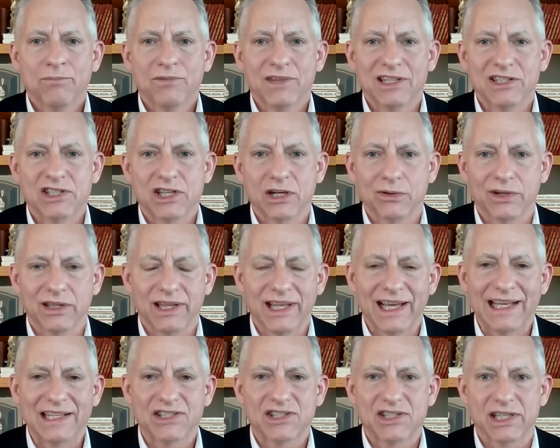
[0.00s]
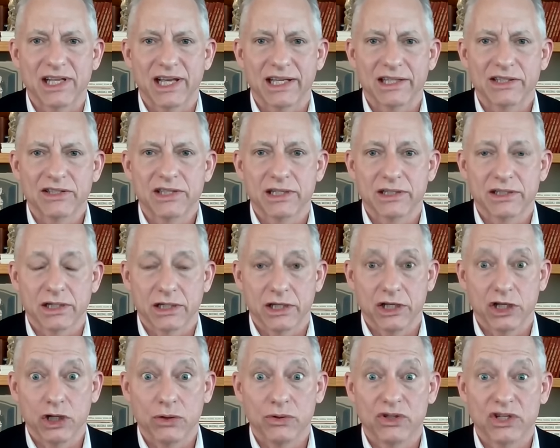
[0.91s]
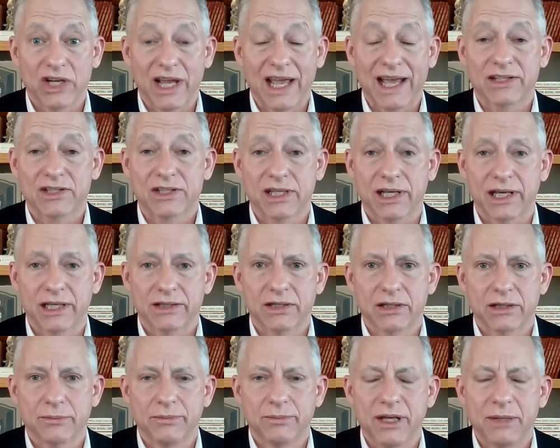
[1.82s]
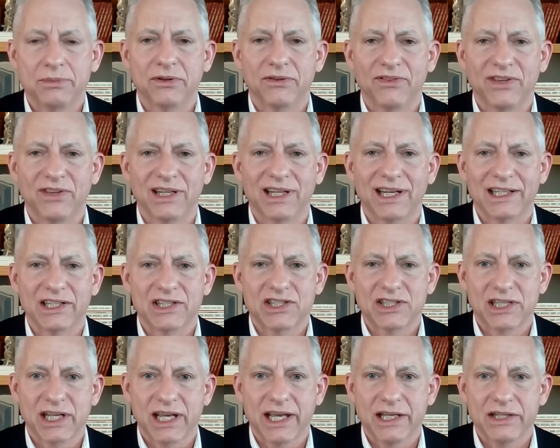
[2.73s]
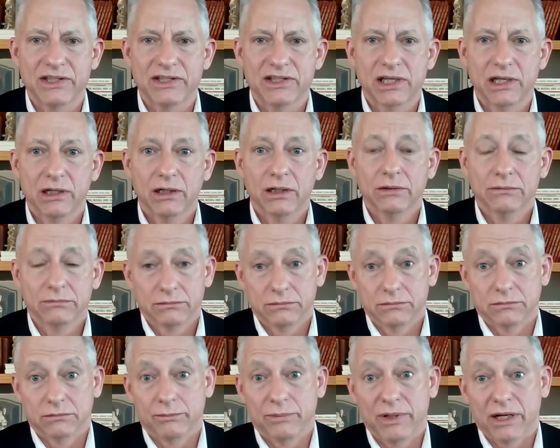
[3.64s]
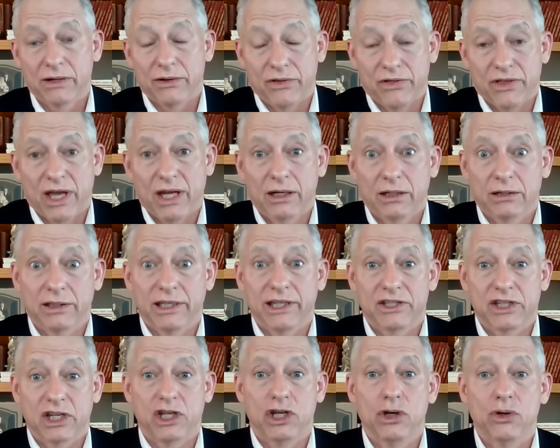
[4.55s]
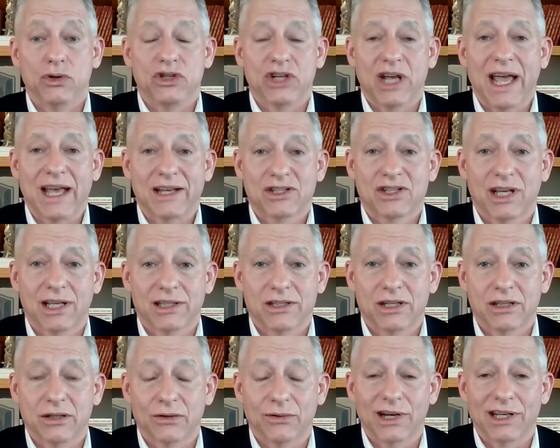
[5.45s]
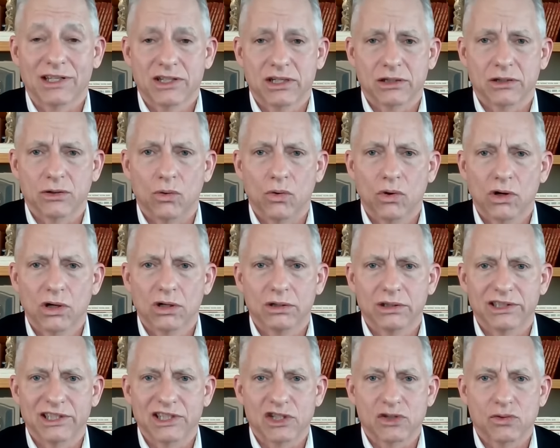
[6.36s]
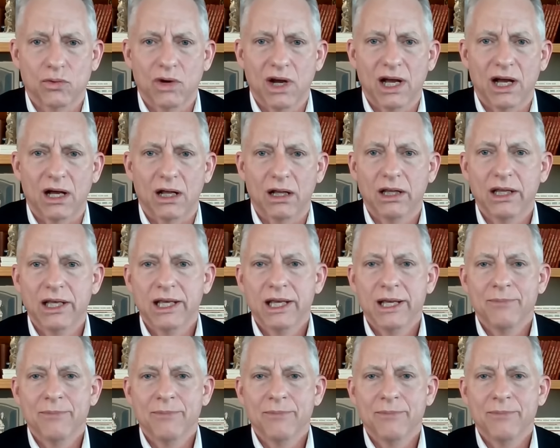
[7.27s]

And so in that sense, it's a huge asset to the people of the United States, parenthetically, it's a huge asset to the rest of the world as well.